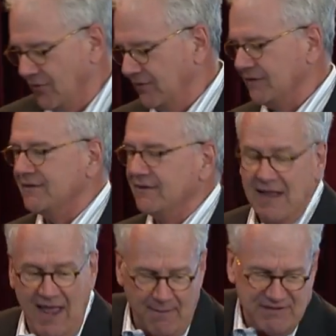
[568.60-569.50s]
Oracle.
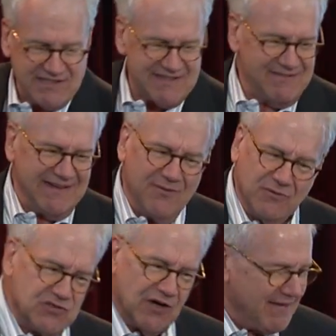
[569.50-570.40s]
I mean, just did, you know,
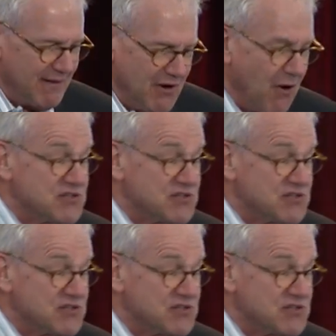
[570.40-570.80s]
that, no,